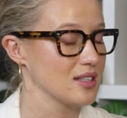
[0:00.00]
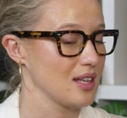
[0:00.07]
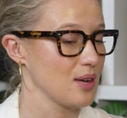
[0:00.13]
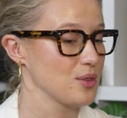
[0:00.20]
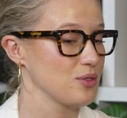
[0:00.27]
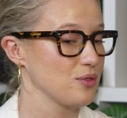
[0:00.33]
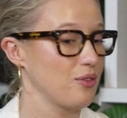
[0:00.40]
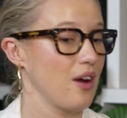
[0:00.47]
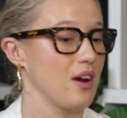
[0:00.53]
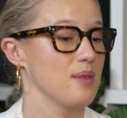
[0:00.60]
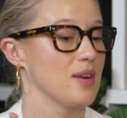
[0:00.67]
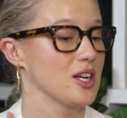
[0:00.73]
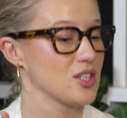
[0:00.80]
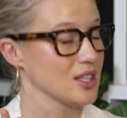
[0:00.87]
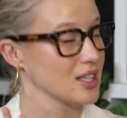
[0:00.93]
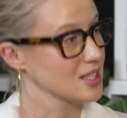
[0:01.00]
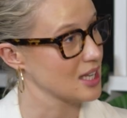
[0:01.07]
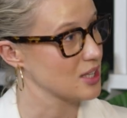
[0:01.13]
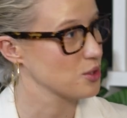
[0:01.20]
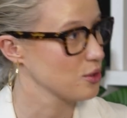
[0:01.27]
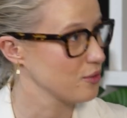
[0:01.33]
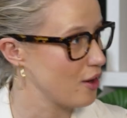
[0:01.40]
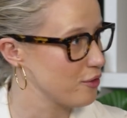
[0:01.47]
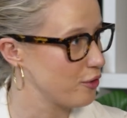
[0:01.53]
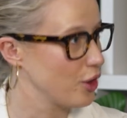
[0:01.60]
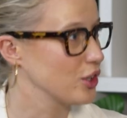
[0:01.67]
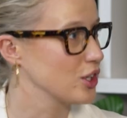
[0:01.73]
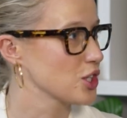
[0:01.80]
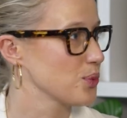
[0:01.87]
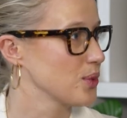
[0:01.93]
that was very much at the center of our
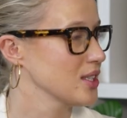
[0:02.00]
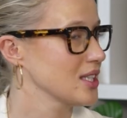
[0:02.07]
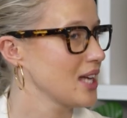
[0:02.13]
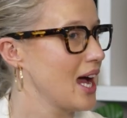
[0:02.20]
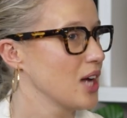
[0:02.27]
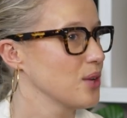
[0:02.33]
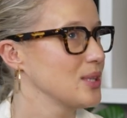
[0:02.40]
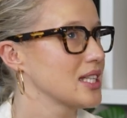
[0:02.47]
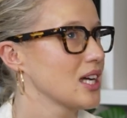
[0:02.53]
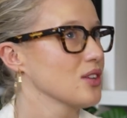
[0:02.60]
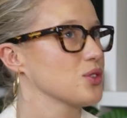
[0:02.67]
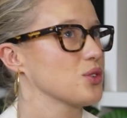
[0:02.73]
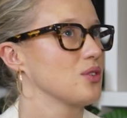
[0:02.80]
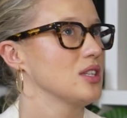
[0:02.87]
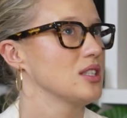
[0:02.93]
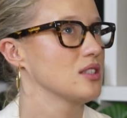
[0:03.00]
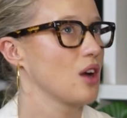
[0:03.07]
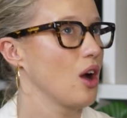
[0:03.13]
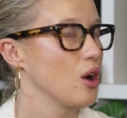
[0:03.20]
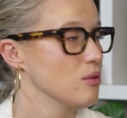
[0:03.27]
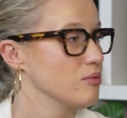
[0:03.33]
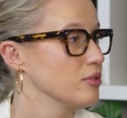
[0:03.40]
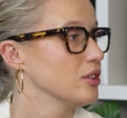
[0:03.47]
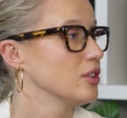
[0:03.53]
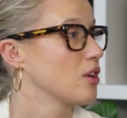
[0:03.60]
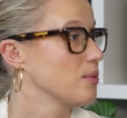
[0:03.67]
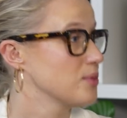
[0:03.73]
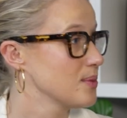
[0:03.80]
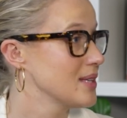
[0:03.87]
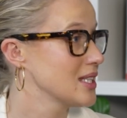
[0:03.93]
focus, was how do we tell stories in a hopeful and
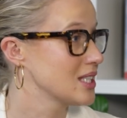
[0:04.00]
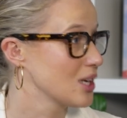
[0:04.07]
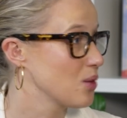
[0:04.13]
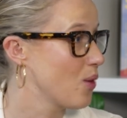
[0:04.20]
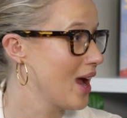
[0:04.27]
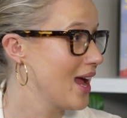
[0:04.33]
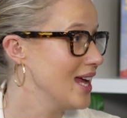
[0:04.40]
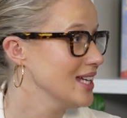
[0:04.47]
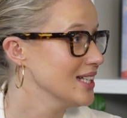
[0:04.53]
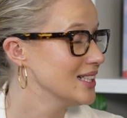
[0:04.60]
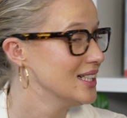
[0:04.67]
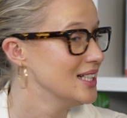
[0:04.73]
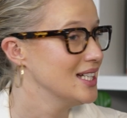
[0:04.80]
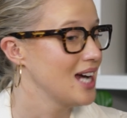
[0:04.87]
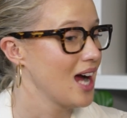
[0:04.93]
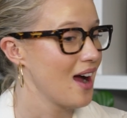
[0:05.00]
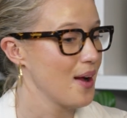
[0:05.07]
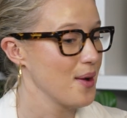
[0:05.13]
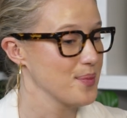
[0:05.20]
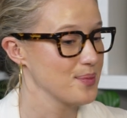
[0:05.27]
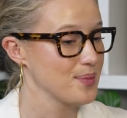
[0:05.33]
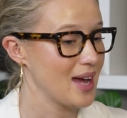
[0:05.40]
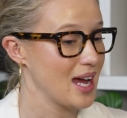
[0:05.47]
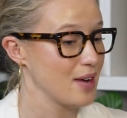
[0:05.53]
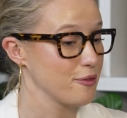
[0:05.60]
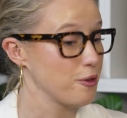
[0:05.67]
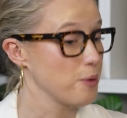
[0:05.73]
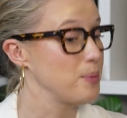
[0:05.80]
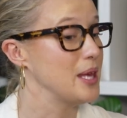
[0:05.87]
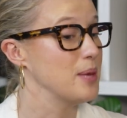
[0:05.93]
optimistic way
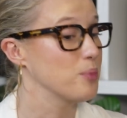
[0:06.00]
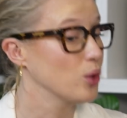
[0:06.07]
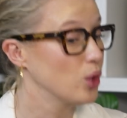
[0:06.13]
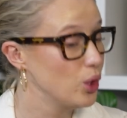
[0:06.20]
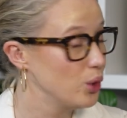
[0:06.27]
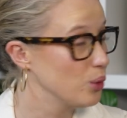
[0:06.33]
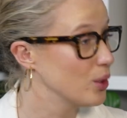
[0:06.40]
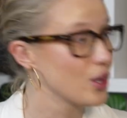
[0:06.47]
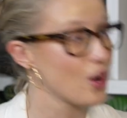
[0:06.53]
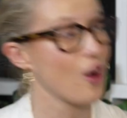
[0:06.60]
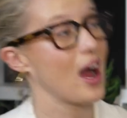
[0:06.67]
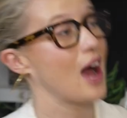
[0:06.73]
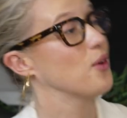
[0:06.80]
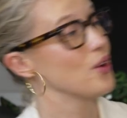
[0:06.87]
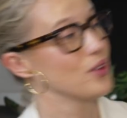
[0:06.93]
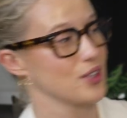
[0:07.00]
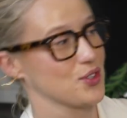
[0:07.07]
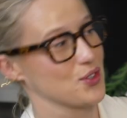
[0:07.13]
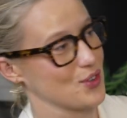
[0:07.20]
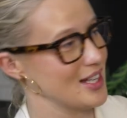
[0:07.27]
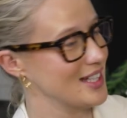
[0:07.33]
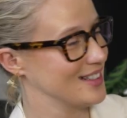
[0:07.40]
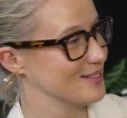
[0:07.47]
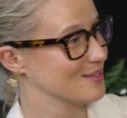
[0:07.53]
for people who were not out on the street